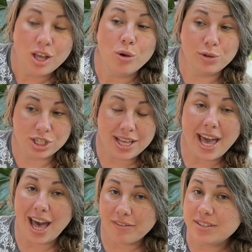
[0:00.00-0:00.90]
which they
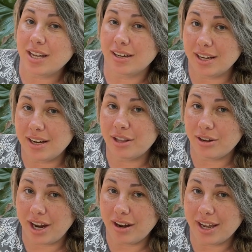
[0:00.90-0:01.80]
have done in other
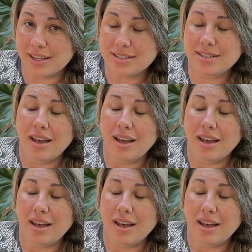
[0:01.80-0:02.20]
areas.